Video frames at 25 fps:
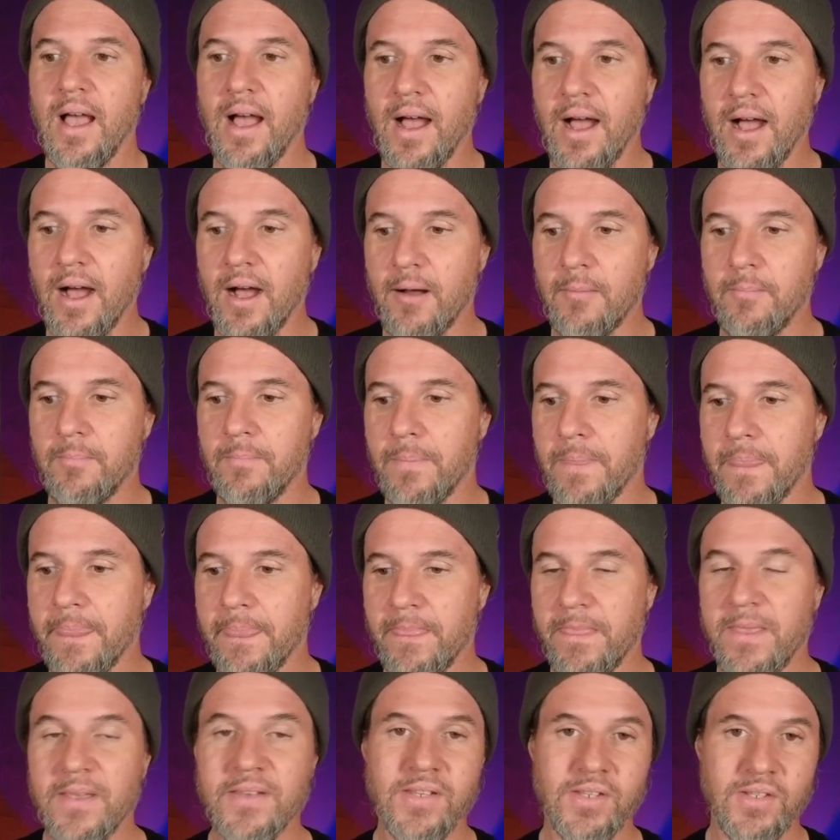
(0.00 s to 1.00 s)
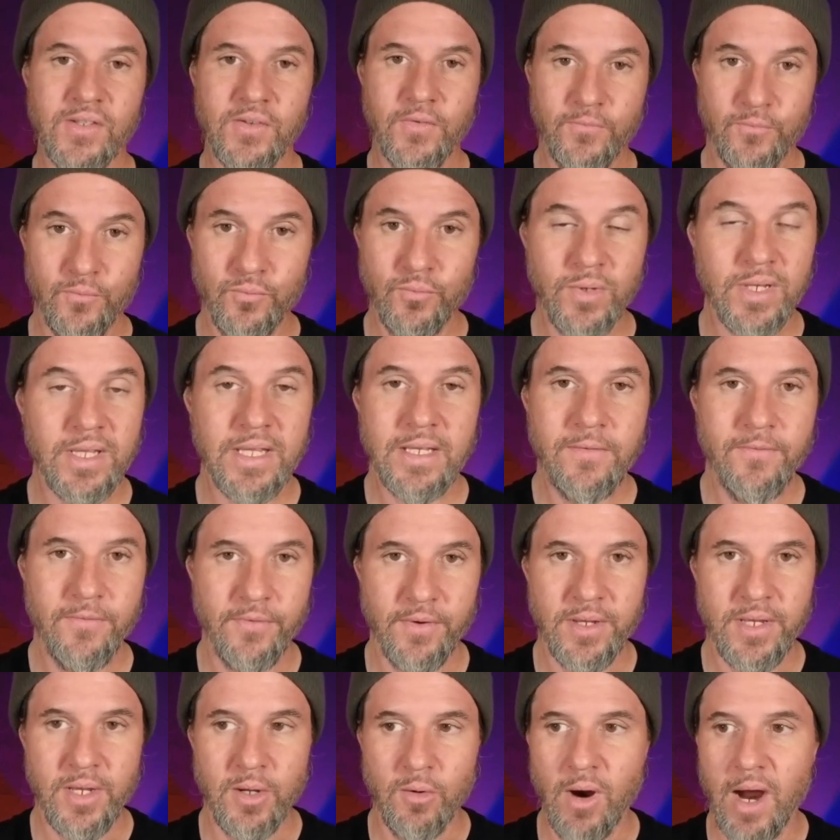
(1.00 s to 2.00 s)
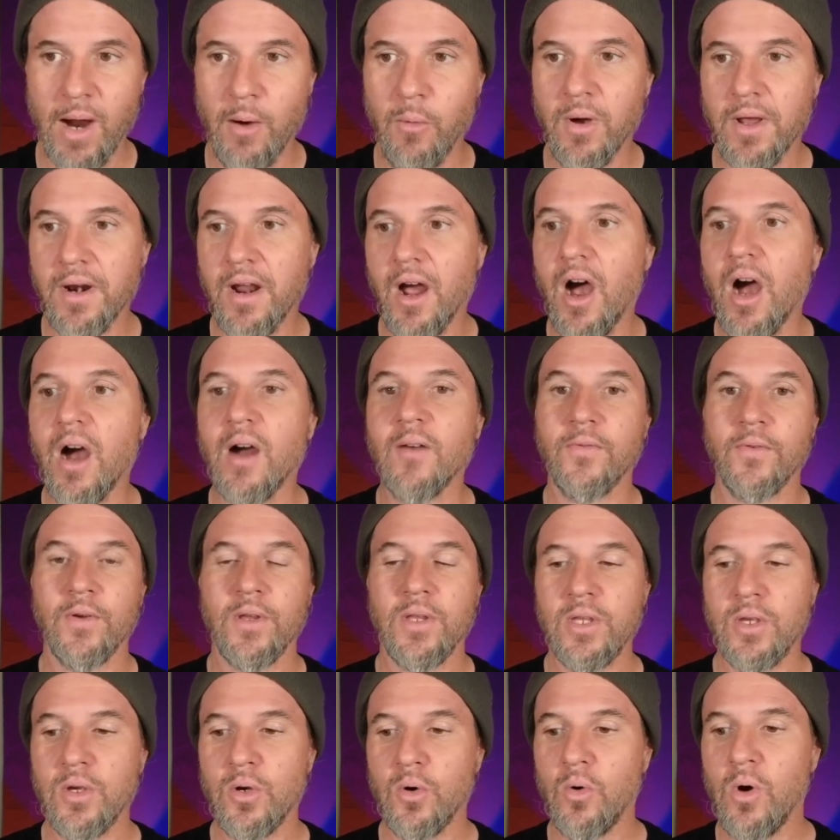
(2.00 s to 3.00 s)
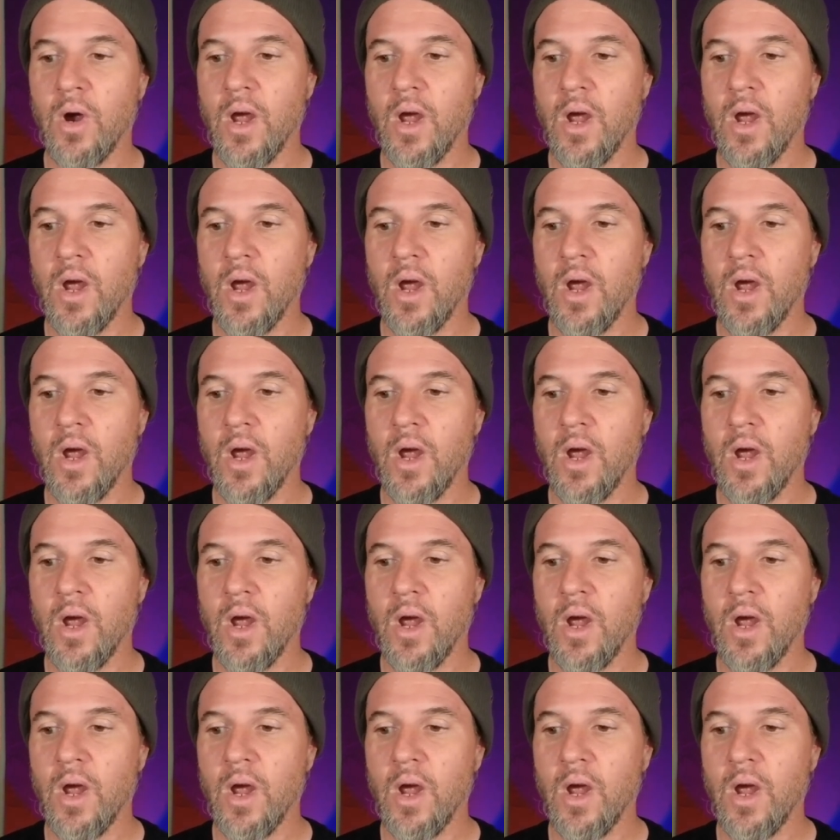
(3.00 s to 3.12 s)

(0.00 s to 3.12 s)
Um, this is really for you. I want to offer you